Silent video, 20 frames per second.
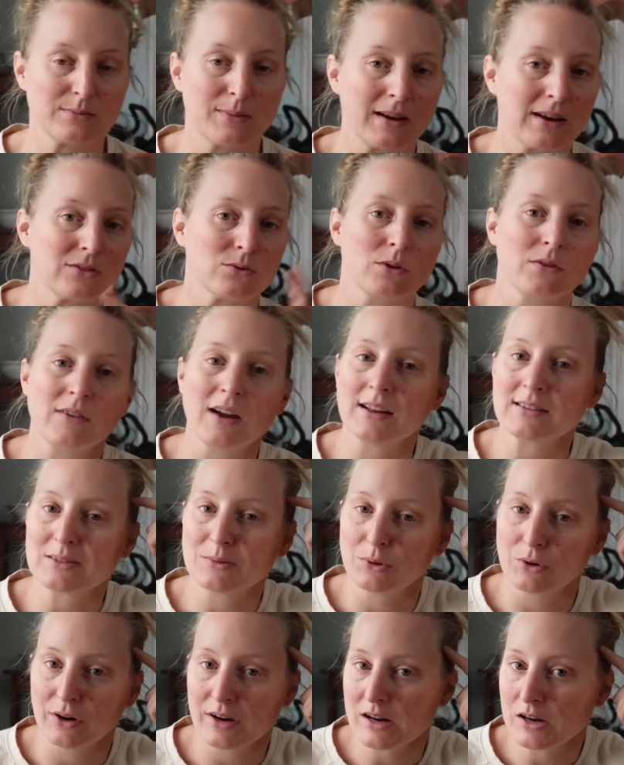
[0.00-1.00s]
because we've got
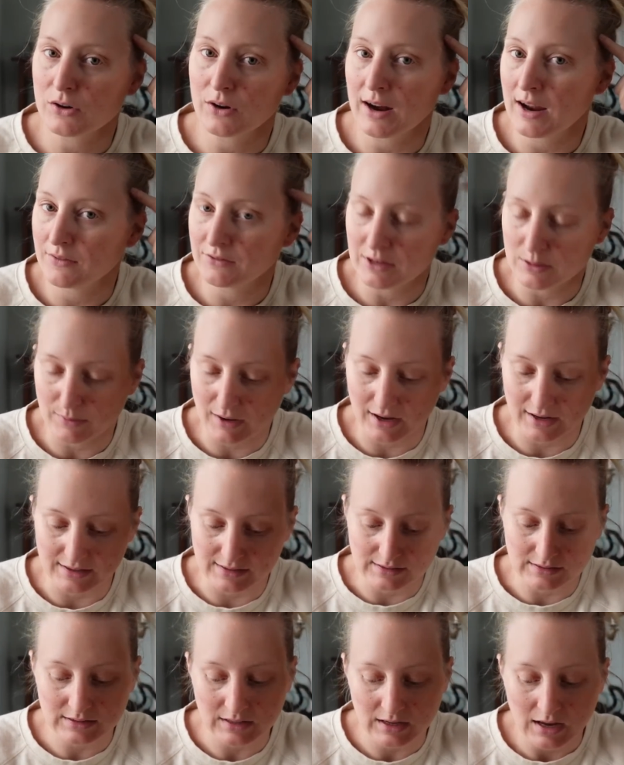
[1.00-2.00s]
some great crafty
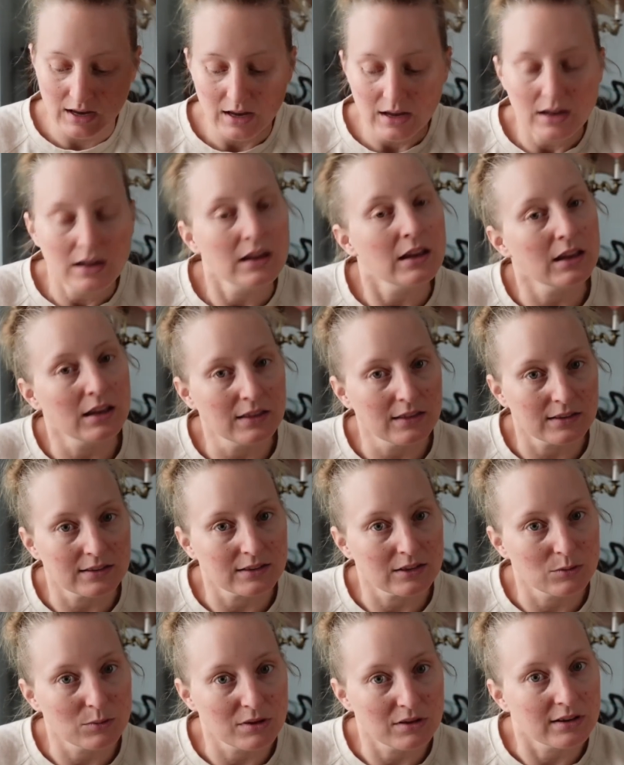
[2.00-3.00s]
minds in this
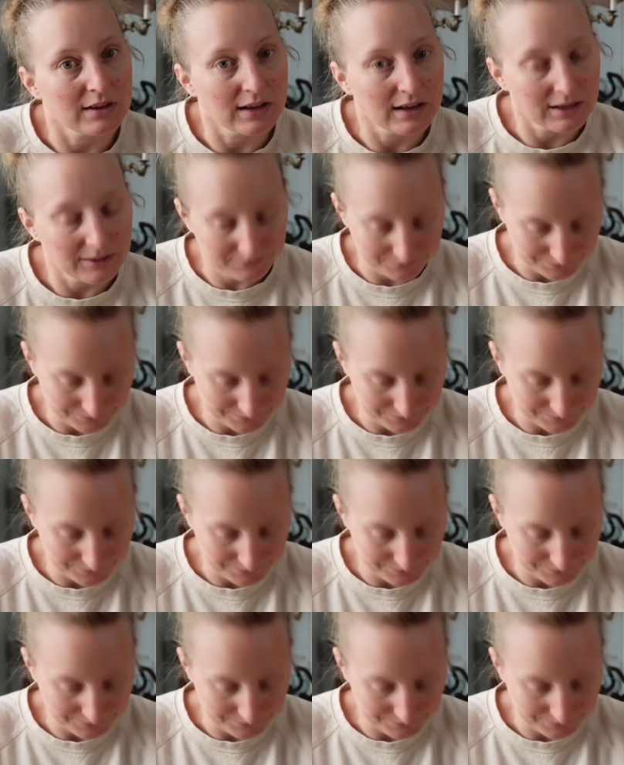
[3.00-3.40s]
community.